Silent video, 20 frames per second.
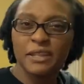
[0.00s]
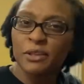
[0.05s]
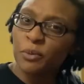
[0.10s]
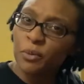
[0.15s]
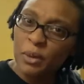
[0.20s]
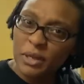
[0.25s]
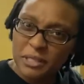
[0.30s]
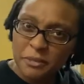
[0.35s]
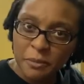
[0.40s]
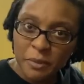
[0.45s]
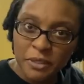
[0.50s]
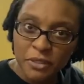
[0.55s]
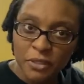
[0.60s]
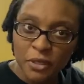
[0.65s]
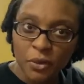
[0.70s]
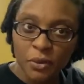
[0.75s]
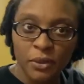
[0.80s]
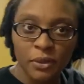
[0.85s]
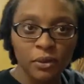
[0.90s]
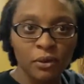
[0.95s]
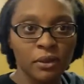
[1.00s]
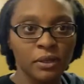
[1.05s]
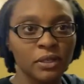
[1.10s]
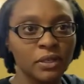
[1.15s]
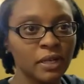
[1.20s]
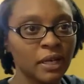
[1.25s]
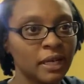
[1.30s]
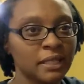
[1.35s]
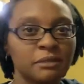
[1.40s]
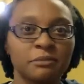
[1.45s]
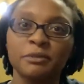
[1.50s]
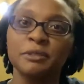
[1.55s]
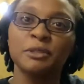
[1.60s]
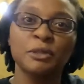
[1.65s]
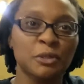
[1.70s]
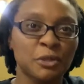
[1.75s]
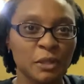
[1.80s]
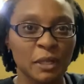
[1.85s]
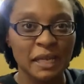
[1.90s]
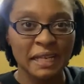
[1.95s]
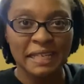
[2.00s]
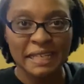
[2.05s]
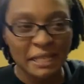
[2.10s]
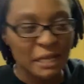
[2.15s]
There wasn't much going on, you guys. I'm still trying